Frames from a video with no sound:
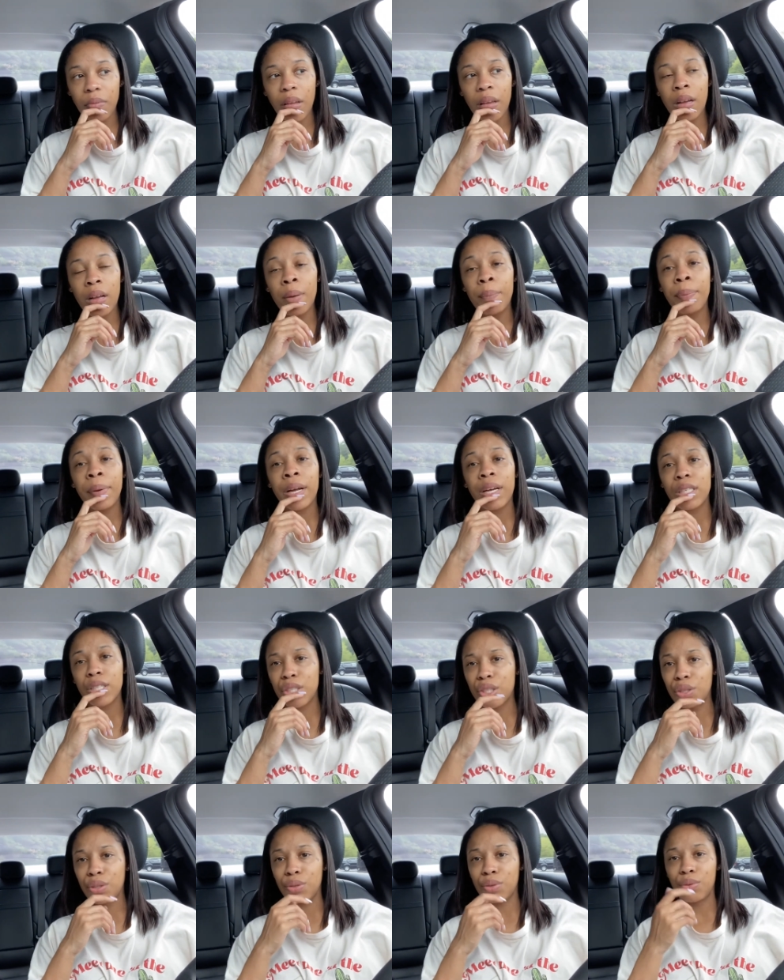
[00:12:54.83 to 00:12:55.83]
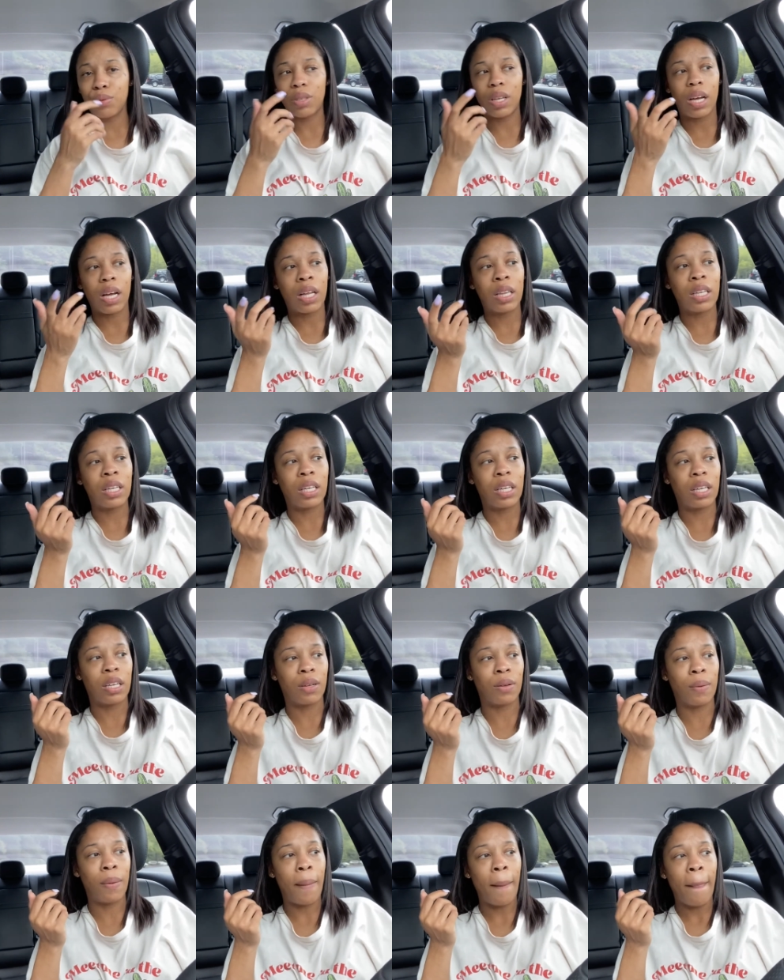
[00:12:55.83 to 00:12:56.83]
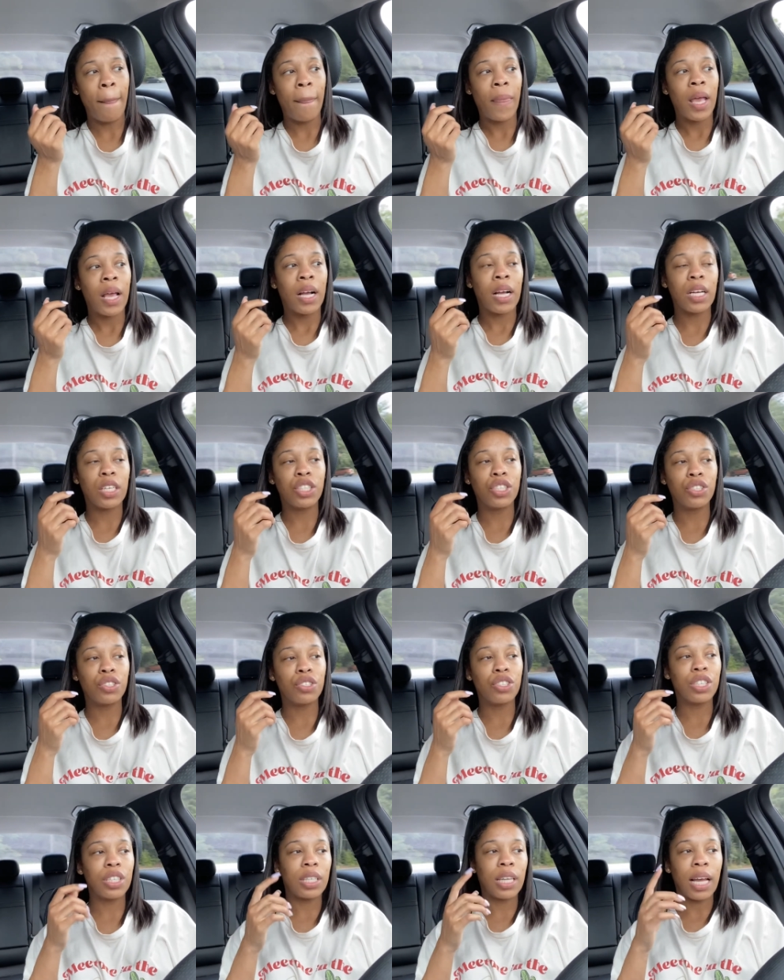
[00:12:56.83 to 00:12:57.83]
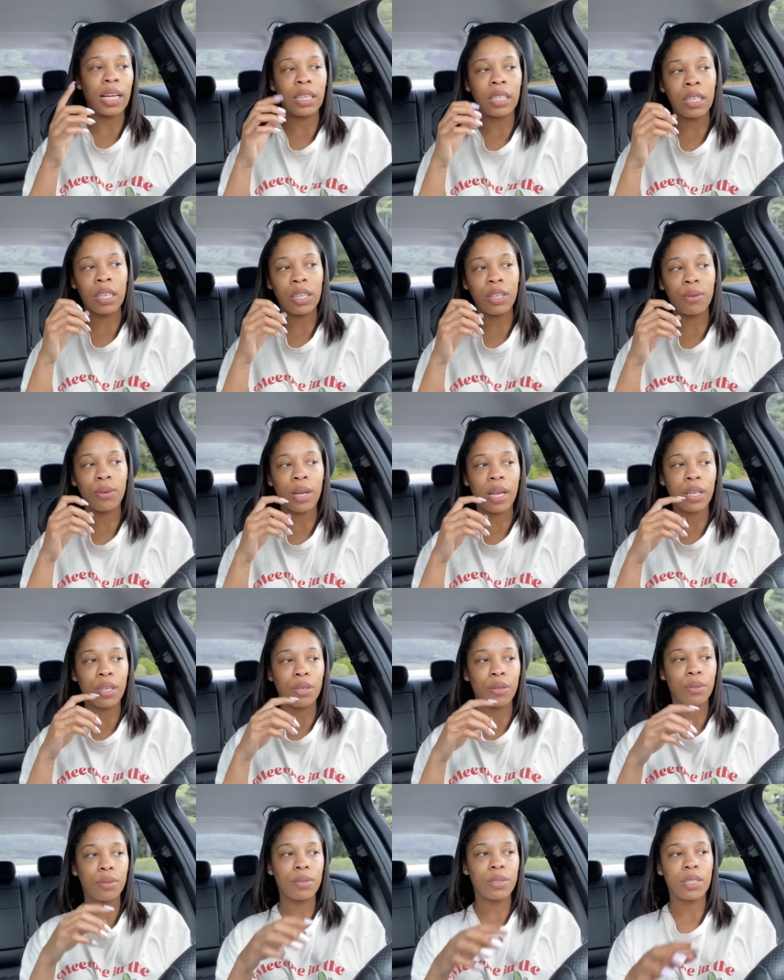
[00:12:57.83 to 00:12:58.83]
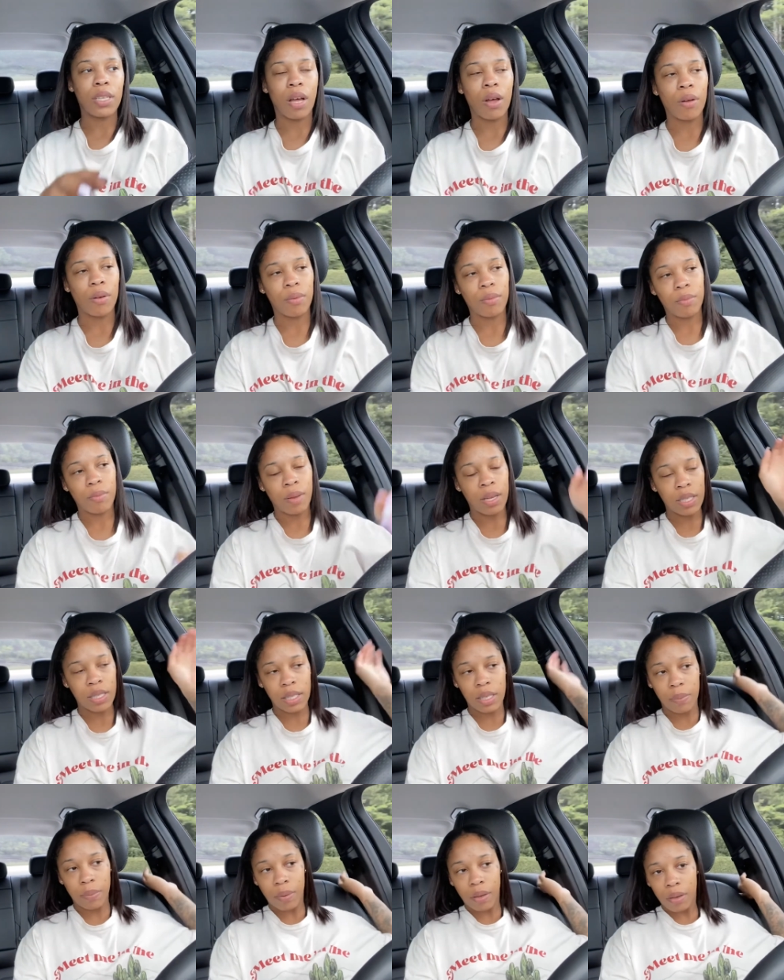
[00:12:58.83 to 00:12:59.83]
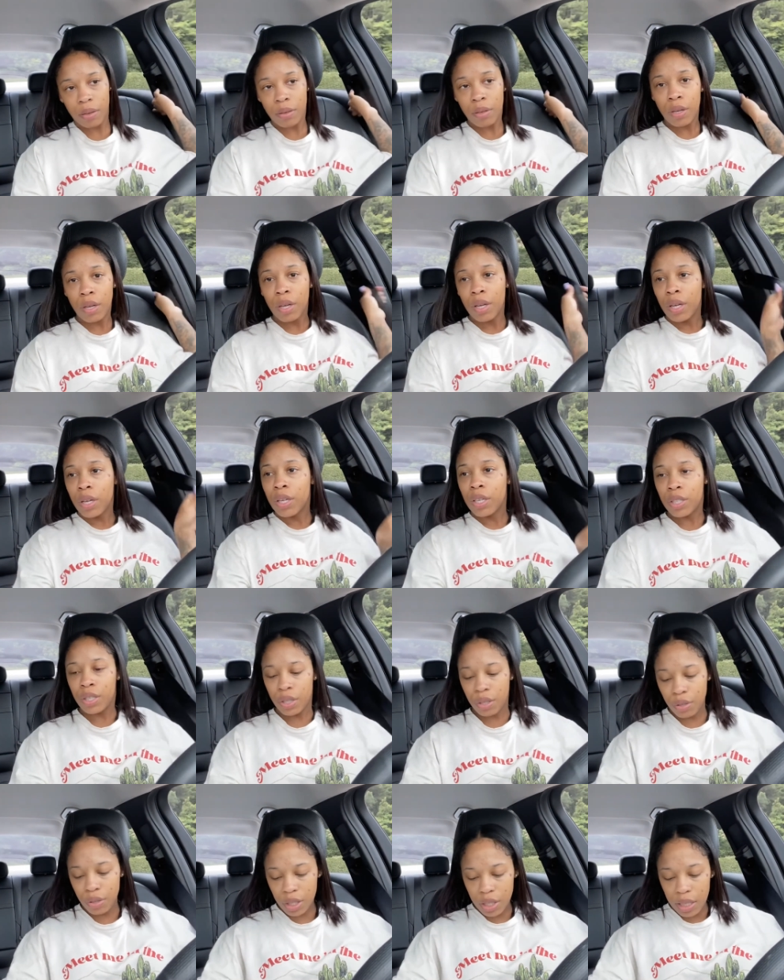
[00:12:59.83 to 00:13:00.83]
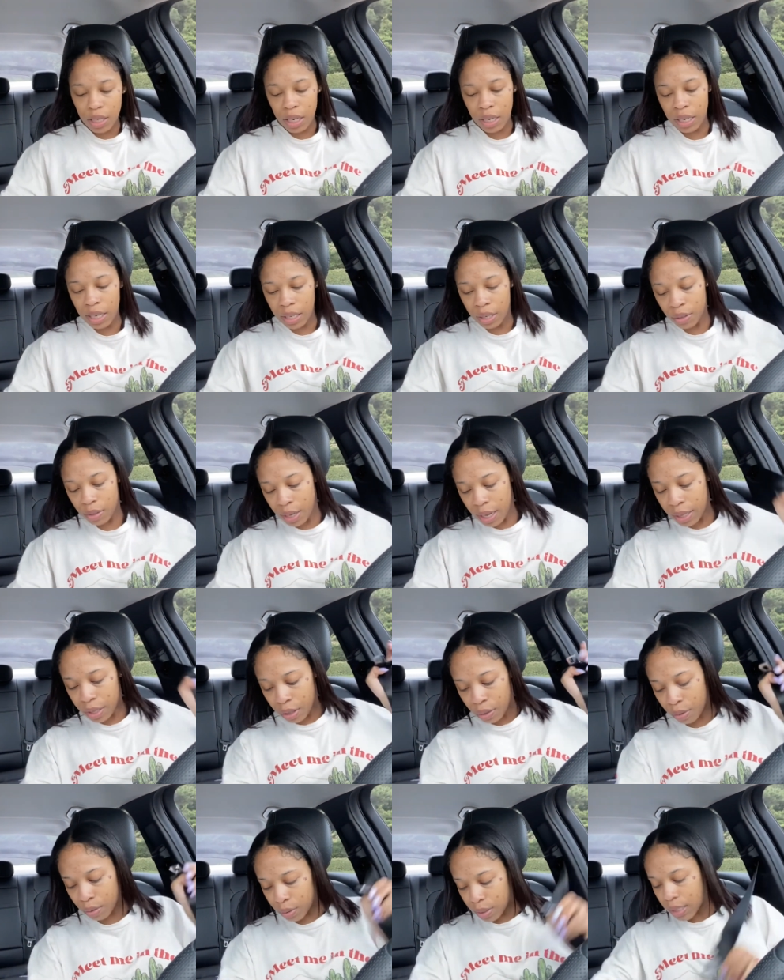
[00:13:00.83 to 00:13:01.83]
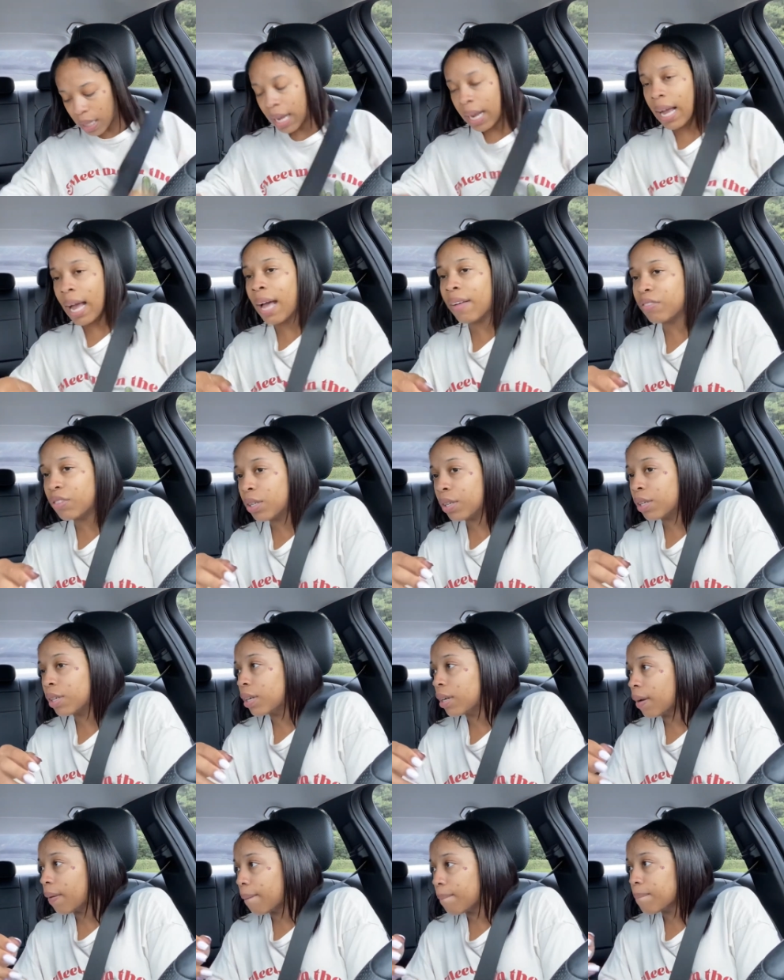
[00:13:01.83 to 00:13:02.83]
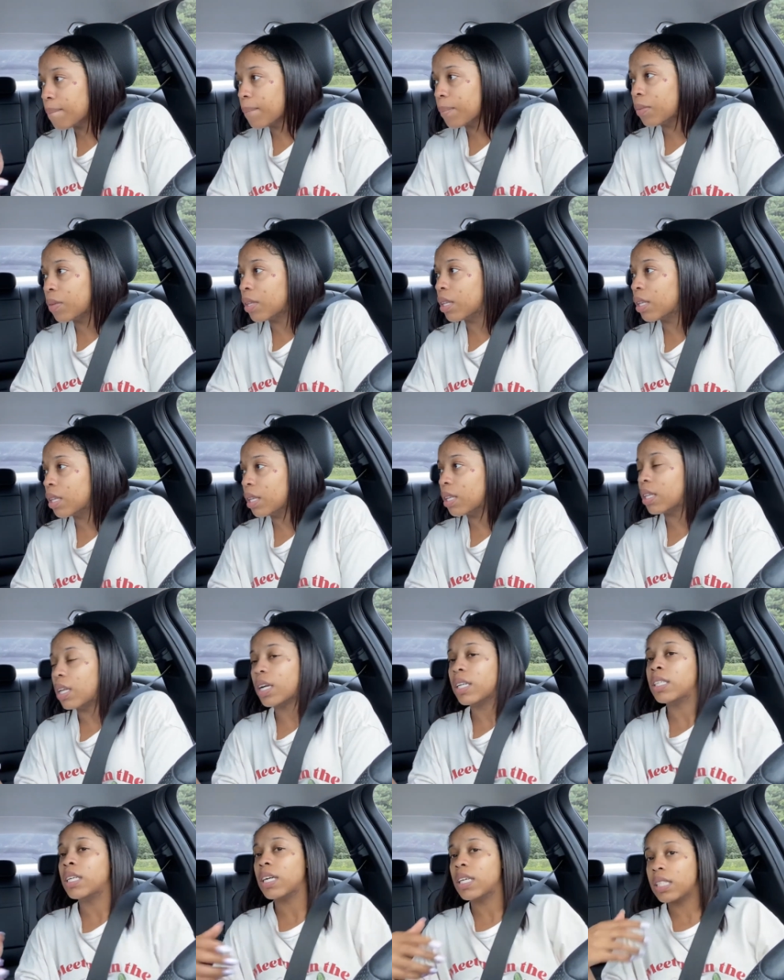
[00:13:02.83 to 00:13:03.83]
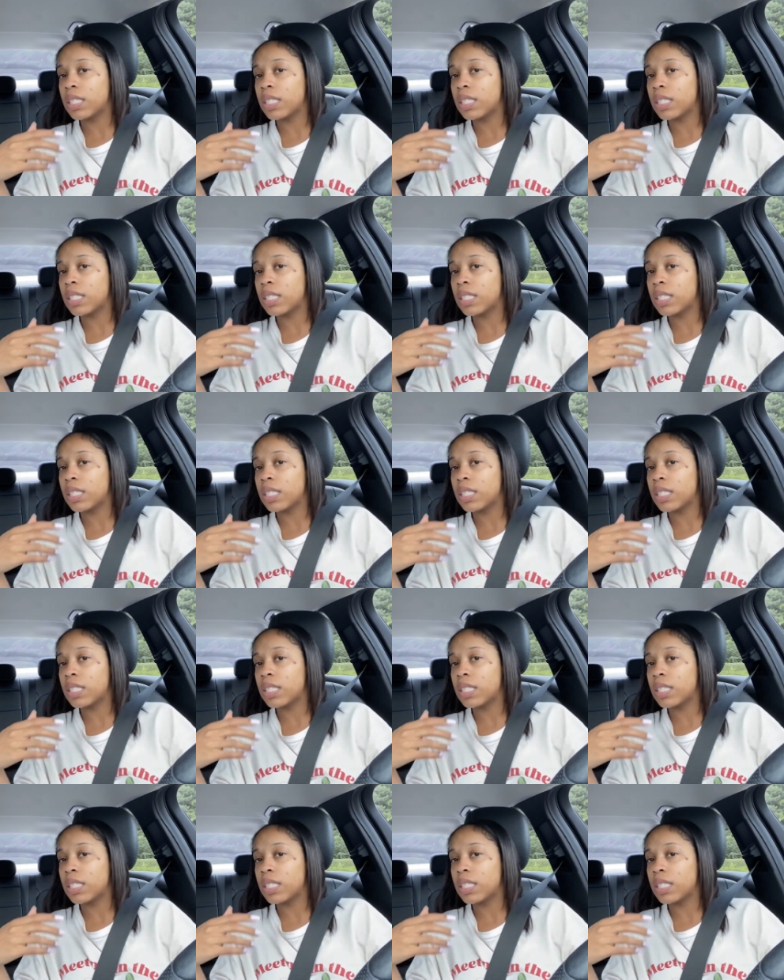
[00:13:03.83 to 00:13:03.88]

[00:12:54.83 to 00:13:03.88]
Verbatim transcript: compared to the other needle because usually like the needle they use oh my seatbelt usually the needle they use like after they're done